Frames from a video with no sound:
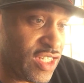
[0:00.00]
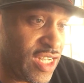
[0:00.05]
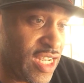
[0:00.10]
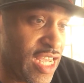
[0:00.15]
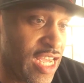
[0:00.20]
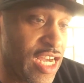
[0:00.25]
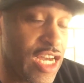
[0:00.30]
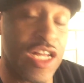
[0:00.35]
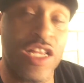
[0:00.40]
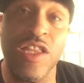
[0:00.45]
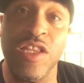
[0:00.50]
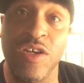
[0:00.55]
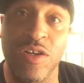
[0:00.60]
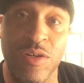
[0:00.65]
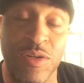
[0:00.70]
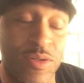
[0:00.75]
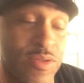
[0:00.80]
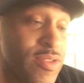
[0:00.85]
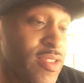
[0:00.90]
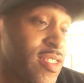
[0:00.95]

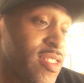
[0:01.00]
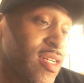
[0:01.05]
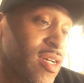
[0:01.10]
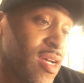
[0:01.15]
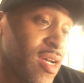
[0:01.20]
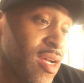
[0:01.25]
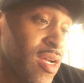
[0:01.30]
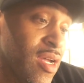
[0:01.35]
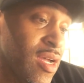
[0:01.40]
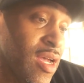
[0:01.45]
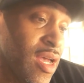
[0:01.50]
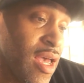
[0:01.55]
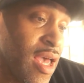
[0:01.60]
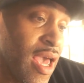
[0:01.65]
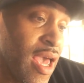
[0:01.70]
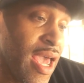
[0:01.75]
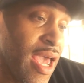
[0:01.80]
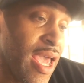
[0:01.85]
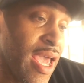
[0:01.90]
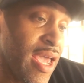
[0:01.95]
includes
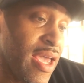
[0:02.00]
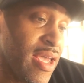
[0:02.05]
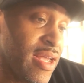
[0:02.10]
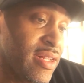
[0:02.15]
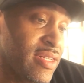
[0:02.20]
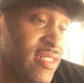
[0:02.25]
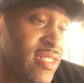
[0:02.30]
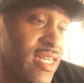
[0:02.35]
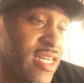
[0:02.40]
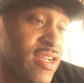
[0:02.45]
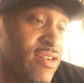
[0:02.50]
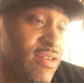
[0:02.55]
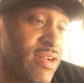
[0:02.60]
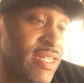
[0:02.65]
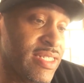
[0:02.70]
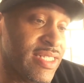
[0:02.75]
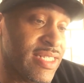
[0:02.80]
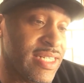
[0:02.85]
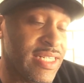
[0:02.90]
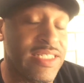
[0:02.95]
a
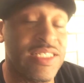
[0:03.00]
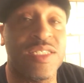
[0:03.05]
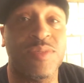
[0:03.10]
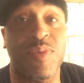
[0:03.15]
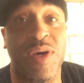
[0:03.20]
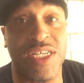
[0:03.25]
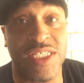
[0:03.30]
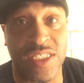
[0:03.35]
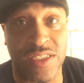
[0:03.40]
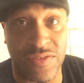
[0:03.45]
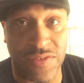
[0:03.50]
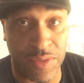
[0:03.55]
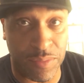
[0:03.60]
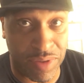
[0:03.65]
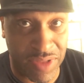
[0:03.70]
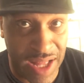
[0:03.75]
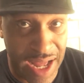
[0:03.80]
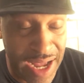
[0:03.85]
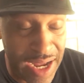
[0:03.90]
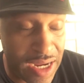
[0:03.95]
degrease and inspection of the
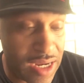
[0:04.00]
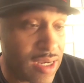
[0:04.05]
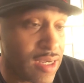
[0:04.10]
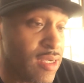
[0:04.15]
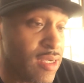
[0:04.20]
block,